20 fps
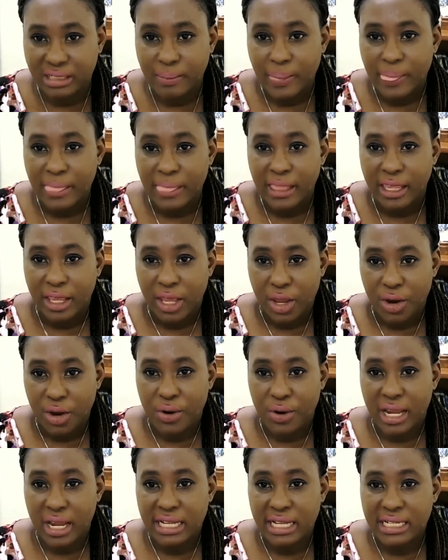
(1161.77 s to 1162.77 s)
right?
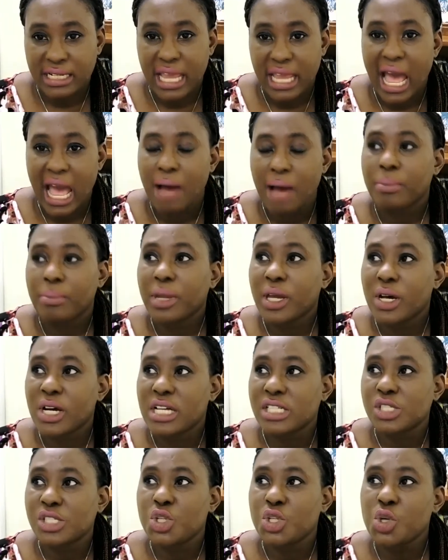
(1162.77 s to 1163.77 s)
Because
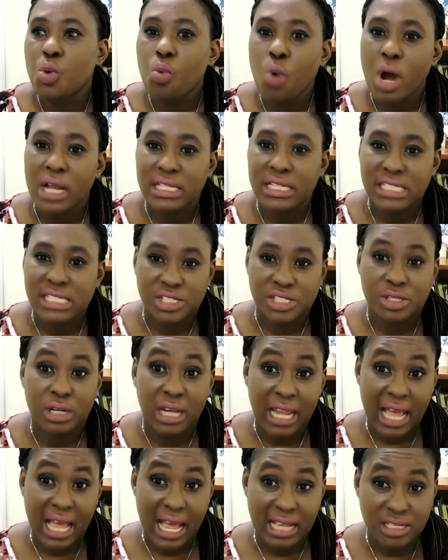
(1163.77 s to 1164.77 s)
you want it to
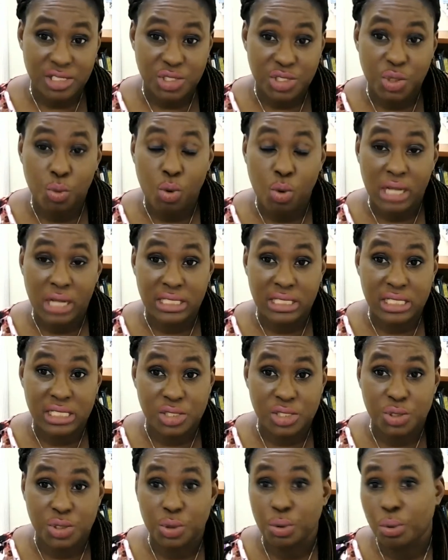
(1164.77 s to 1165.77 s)
last, you want it
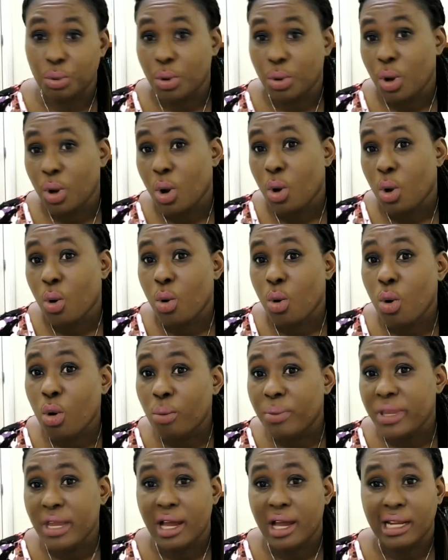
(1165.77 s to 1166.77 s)
to go
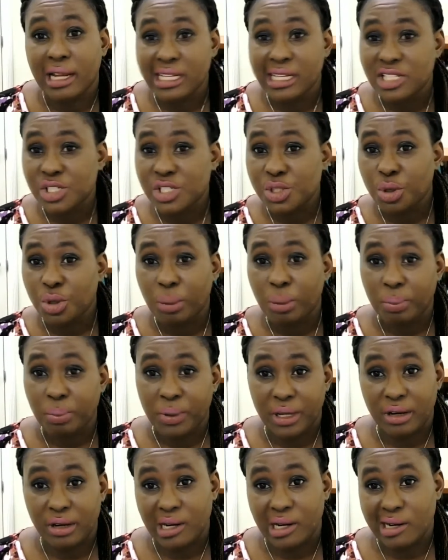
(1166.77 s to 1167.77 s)
beyond the short
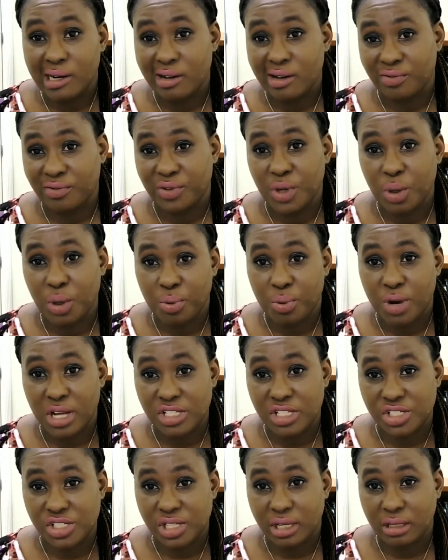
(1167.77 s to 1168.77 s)
period of your
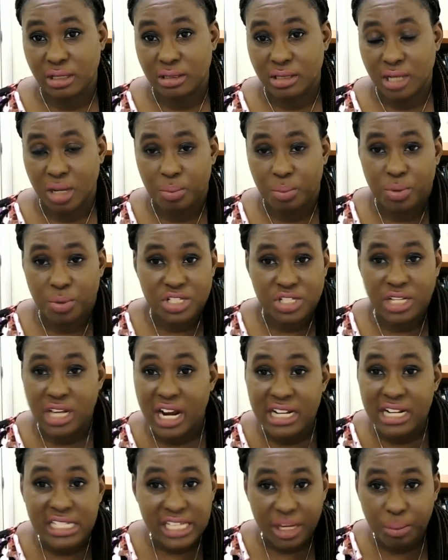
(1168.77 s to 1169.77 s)
project. Projects are
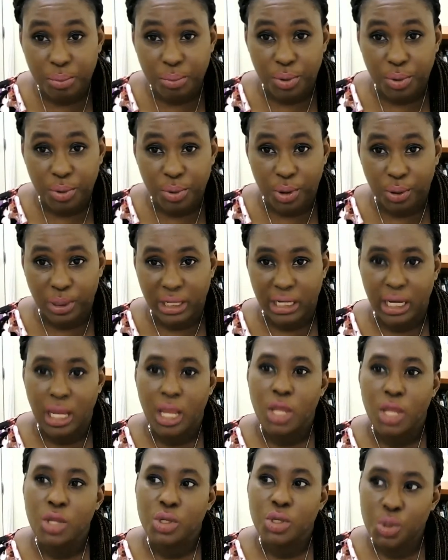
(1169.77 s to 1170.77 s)
temporary.
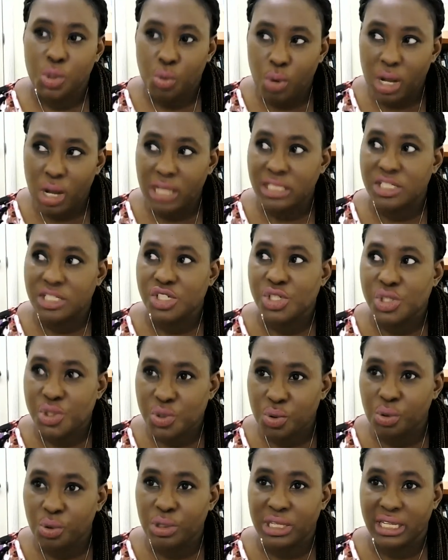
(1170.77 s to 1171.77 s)
You want to
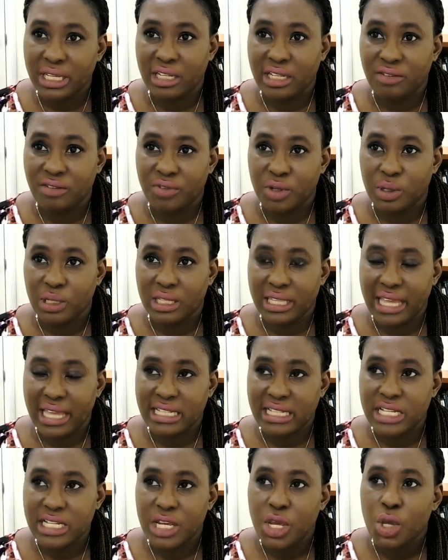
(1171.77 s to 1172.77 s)
show the individual that
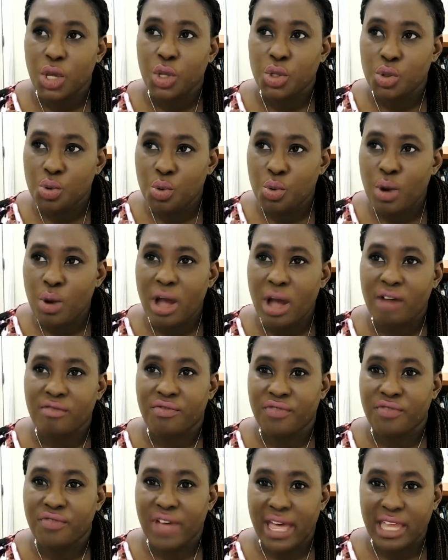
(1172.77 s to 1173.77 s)
you're
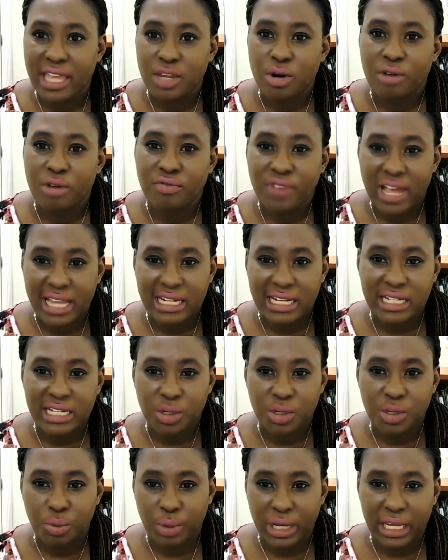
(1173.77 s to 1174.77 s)
finding a way
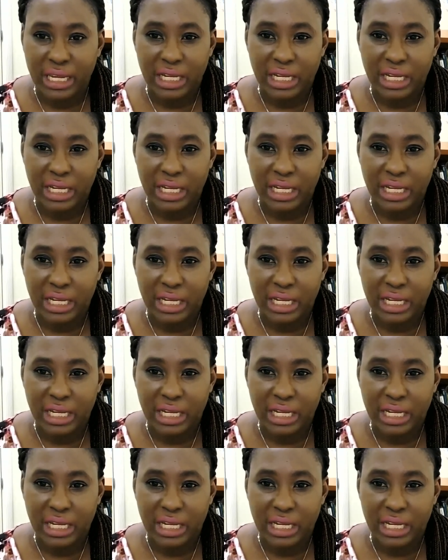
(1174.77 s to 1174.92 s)
in